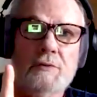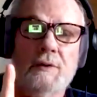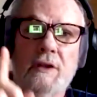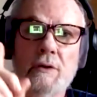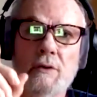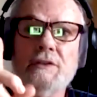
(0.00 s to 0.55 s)
one,
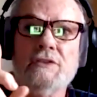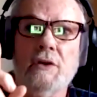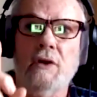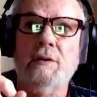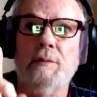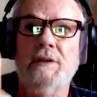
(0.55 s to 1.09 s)
the only
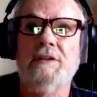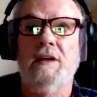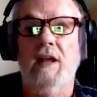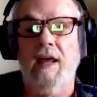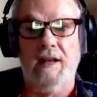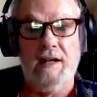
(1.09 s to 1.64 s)
song that we did
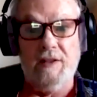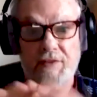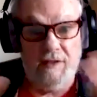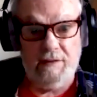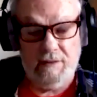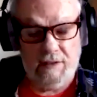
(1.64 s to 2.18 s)
had
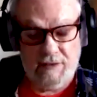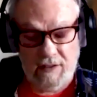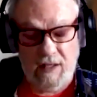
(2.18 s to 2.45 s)
anything that did